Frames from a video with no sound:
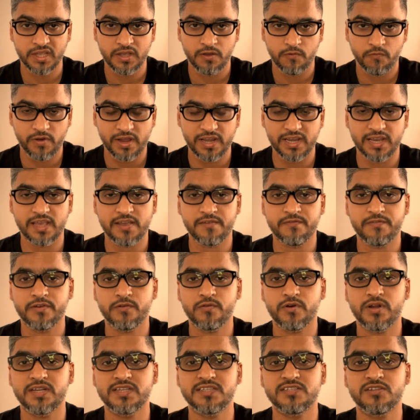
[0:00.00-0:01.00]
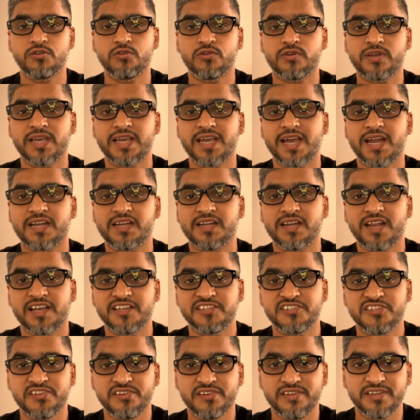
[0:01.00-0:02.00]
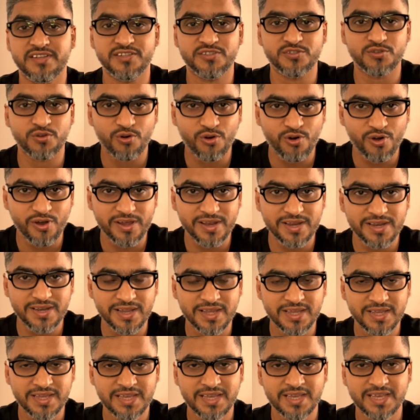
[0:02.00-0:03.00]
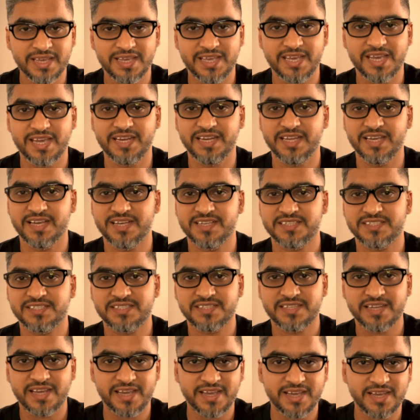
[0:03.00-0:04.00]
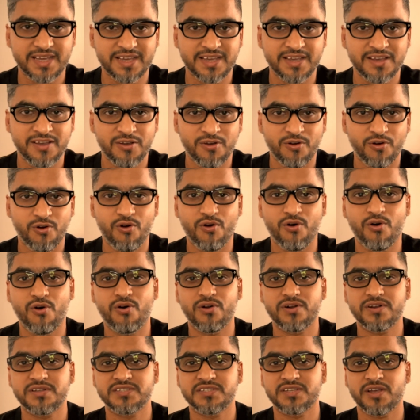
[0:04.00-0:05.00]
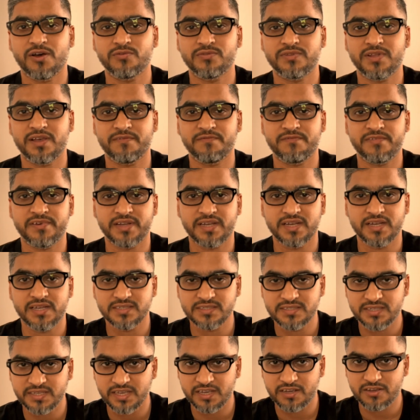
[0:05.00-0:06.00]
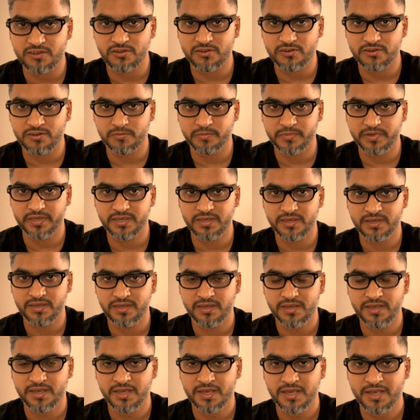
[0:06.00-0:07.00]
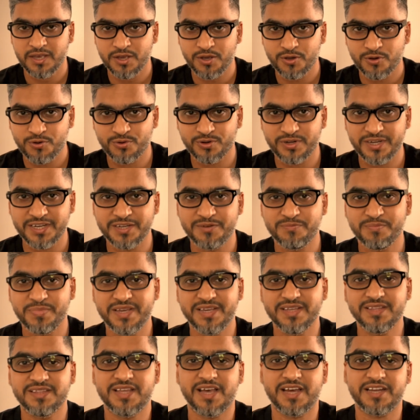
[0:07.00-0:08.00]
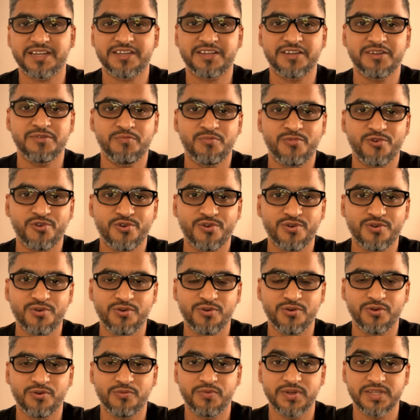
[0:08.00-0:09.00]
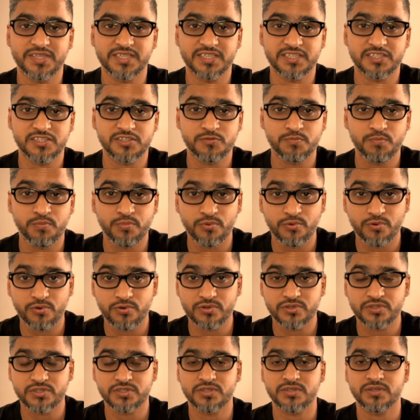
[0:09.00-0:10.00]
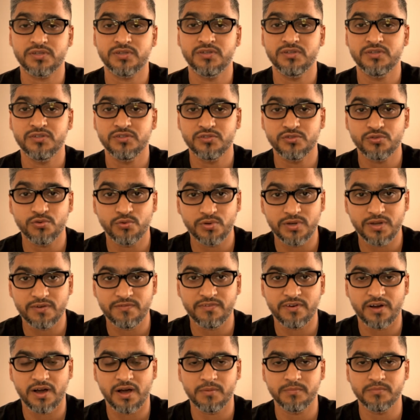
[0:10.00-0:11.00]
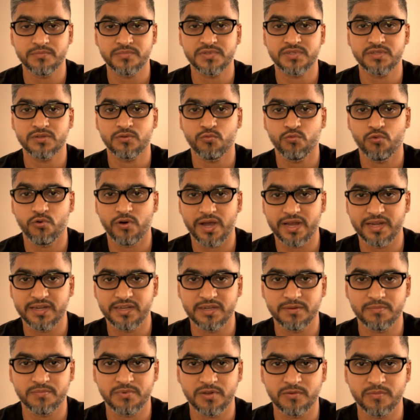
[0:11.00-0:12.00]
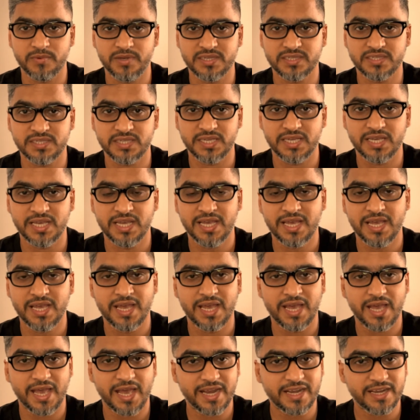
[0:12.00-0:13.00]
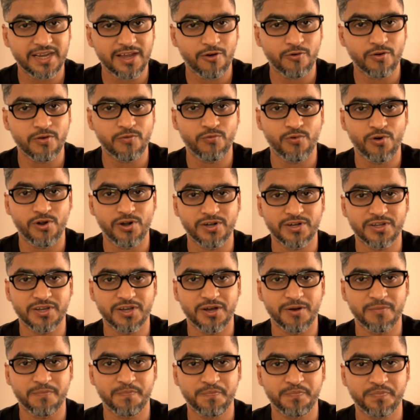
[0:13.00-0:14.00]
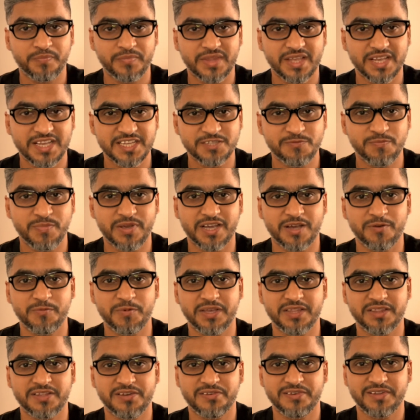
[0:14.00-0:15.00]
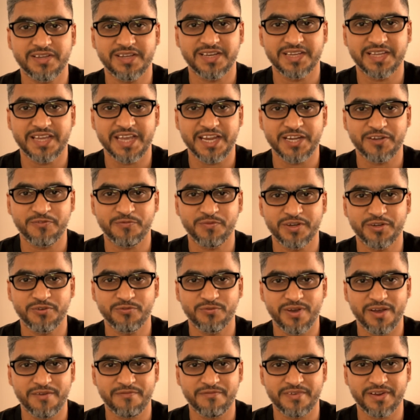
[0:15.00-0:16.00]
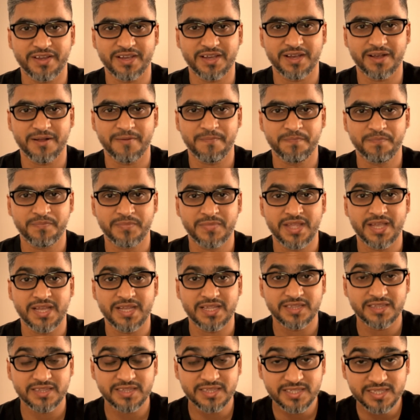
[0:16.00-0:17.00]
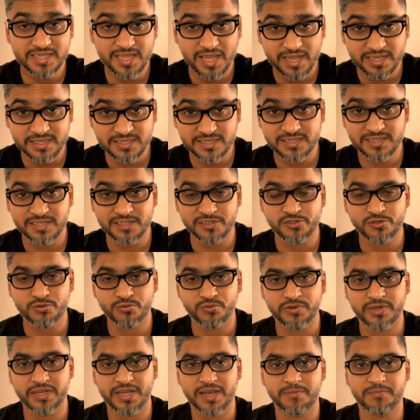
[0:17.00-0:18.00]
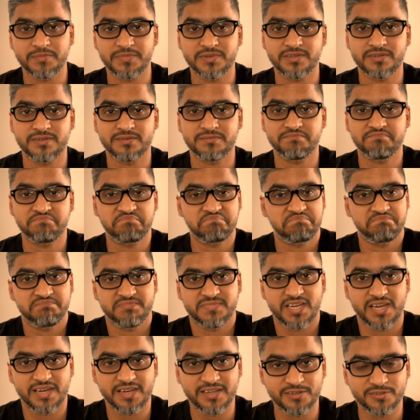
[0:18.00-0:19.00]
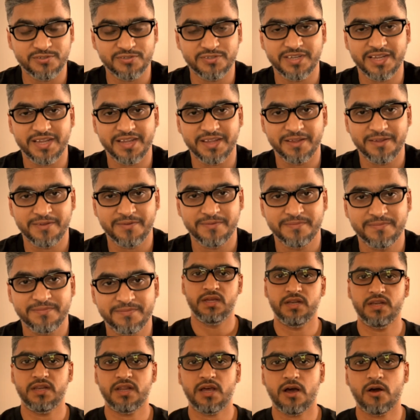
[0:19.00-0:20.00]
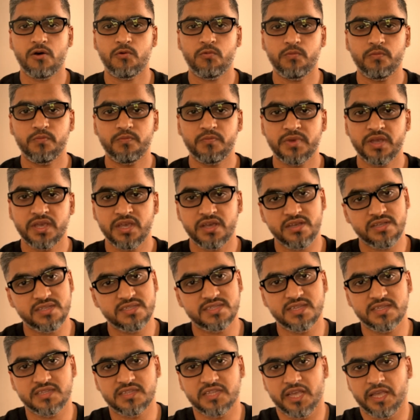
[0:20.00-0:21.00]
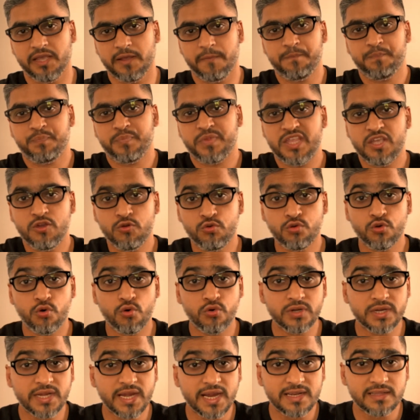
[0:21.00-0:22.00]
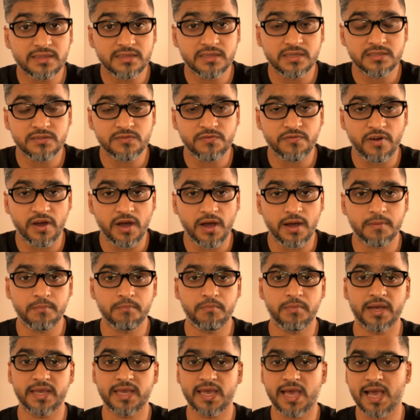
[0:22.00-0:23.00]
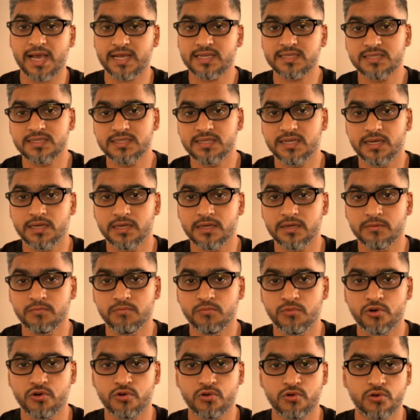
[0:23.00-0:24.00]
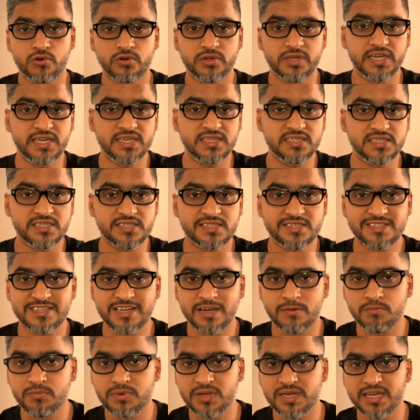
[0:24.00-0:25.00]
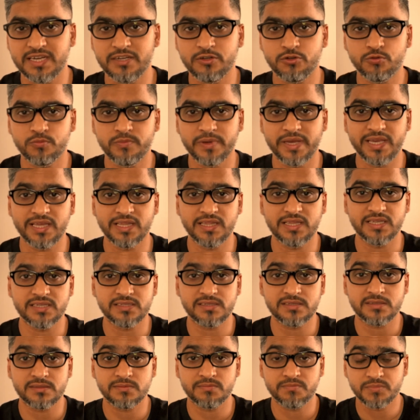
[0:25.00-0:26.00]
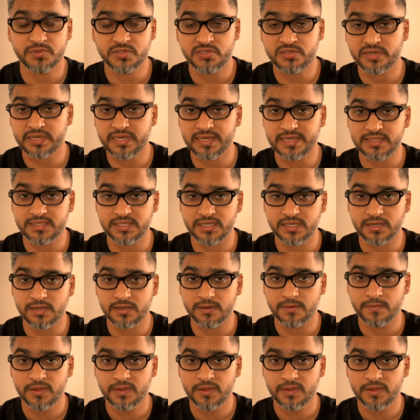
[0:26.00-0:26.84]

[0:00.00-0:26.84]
While everyone is looking at Nigeria's oil, Kenya's tech, or South Africa's economy, could it be that Morocco, with its ports, solar farms, quiet diplomacy, and now a World Cup, is becoming the real gateway to Africa? That's the story I'm telling today. Now, here's the thing. You don't get this far by accident. Morocco didn't just stumble into being this strategic.